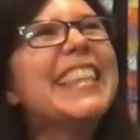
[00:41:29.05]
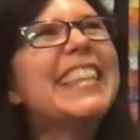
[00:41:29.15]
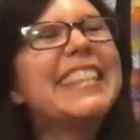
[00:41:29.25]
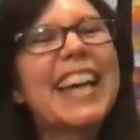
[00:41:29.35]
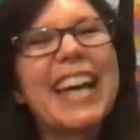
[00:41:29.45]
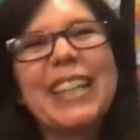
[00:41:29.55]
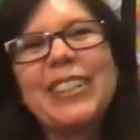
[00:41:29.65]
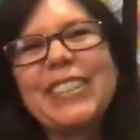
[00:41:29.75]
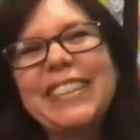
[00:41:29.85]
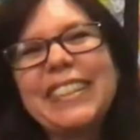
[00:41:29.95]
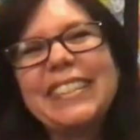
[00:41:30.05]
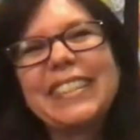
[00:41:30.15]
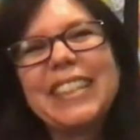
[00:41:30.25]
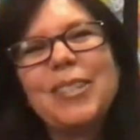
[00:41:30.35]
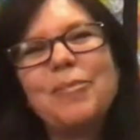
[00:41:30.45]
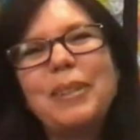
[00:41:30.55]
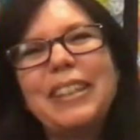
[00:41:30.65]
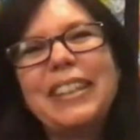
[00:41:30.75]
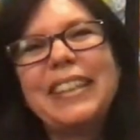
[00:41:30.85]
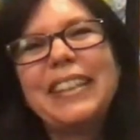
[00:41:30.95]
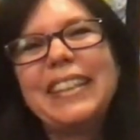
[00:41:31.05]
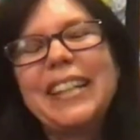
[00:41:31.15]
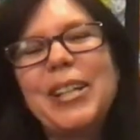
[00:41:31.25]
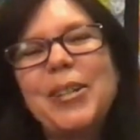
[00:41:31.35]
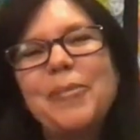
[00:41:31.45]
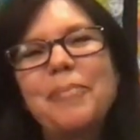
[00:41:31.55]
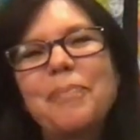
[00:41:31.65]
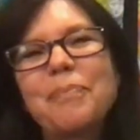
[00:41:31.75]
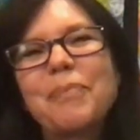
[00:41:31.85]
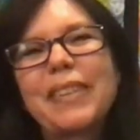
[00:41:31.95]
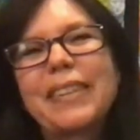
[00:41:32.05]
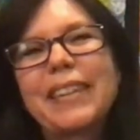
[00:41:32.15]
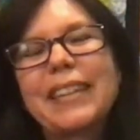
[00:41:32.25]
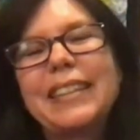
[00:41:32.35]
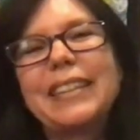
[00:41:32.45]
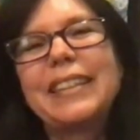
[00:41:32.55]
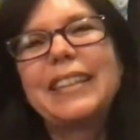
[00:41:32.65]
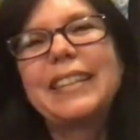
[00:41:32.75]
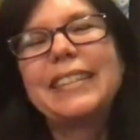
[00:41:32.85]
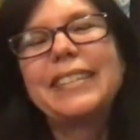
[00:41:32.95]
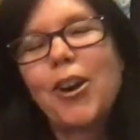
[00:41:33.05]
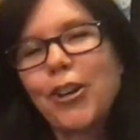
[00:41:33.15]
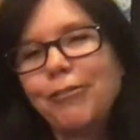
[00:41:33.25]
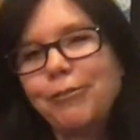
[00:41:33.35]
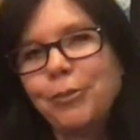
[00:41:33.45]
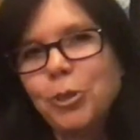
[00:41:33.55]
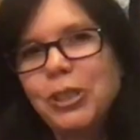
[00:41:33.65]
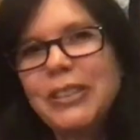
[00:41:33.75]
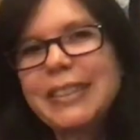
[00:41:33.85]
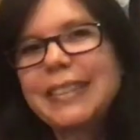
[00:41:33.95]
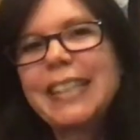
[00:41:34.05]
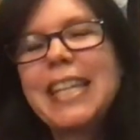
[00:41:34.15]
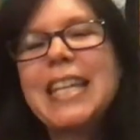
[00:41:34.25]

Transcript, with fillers: the title is going to be um, Song of Fools.